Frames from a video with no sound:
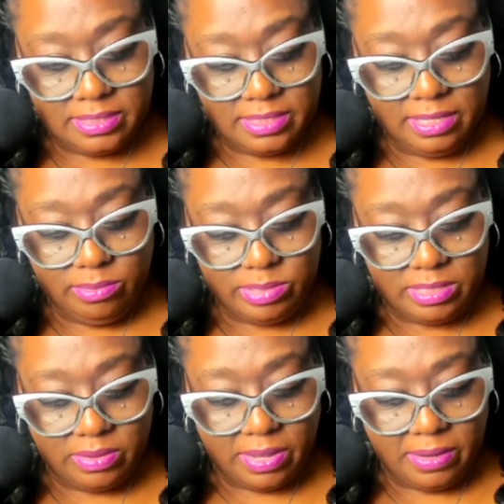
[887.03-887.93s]
See, he
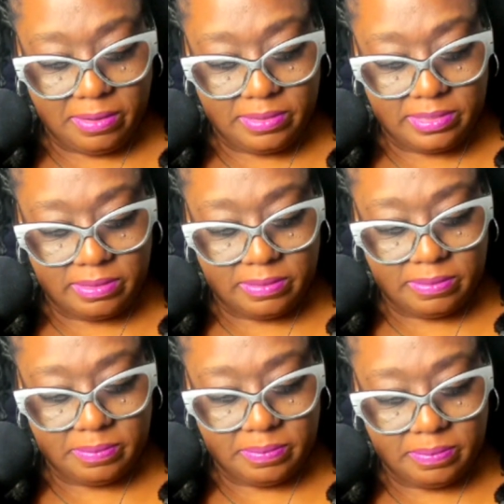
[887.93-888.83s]
was okay. So
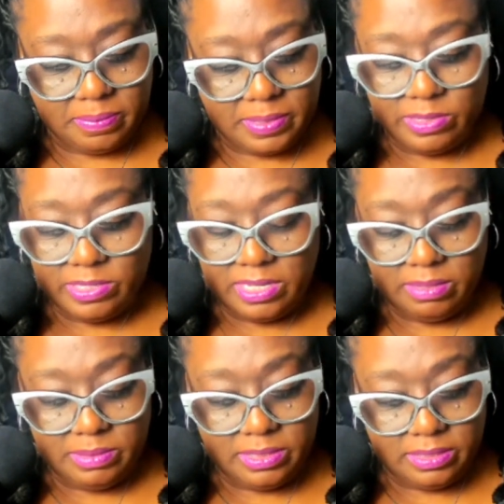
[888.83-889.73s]
just
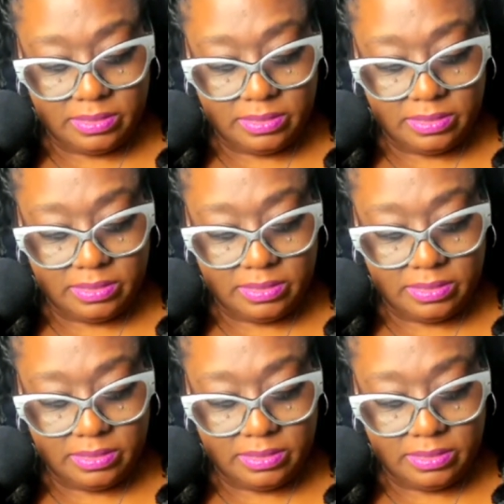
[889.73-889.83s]
get him.